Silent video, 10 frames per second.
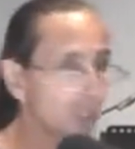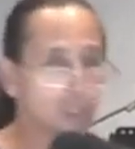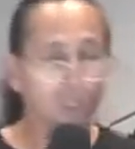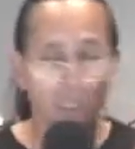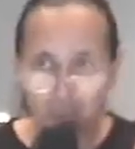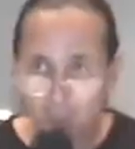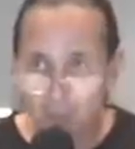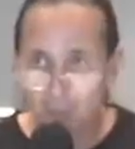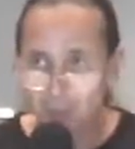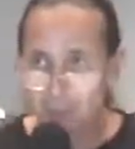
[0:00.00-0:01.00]

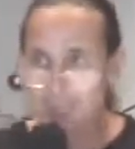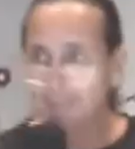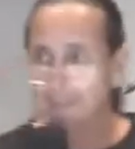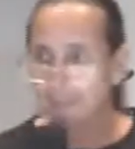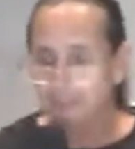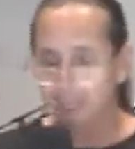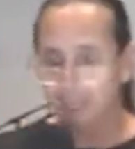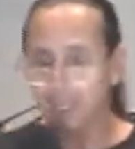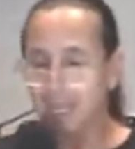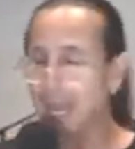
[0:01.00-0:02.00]
insecure
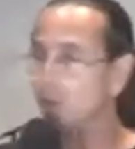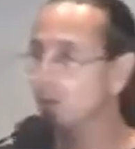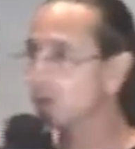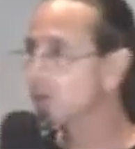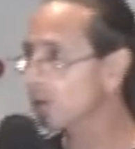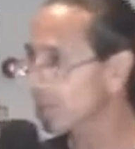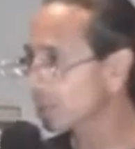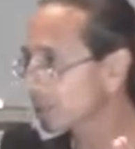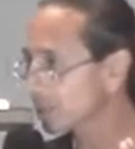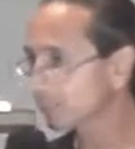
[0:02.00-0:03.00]
cannot run the
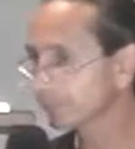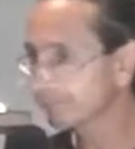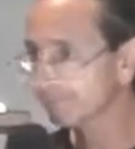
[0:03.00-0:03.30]
race.